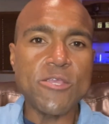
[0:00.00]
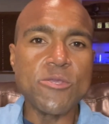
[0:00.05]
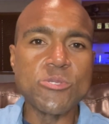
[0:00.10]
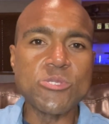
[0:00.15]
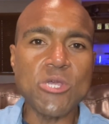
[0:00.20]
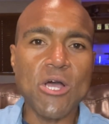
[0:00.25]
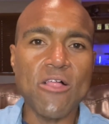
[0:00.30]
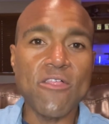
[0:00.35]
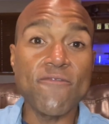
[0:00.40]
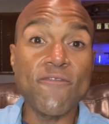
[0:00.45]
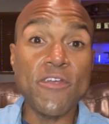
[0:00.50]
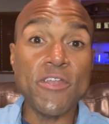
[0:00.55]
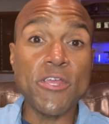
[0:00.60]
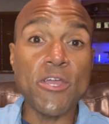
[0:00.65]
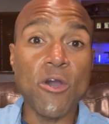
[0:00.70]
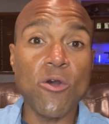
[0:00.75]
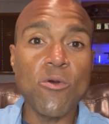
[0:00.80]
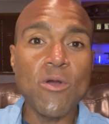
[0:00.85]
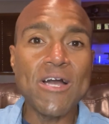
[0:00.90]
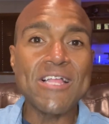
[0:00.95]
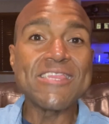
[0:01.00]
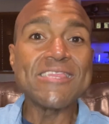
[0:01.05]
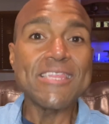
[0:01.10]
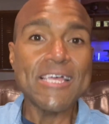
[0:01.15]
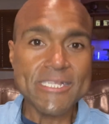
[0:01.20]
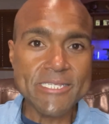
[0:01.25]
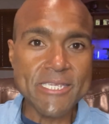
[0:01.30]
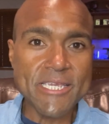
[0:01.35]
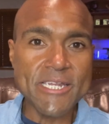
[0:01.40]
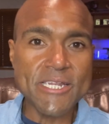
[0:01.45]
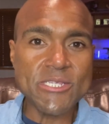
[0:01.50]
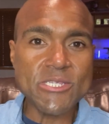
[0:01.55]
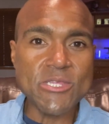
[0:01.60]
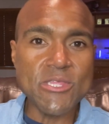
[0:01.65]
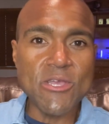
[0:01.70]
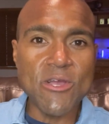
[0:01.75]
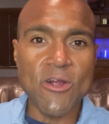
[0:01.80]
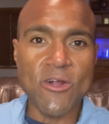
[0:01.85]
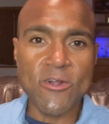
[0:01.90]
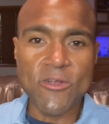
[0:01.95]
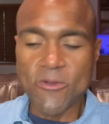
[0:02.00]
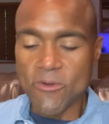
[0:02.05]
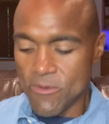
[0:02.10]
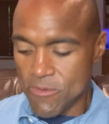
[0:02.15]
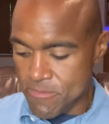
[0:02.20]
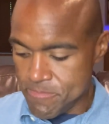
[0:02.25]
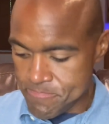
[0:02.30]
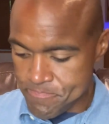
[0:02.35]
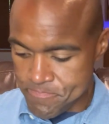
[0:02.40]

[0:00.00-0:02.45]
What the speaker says: you saw the video. Let's get into the article.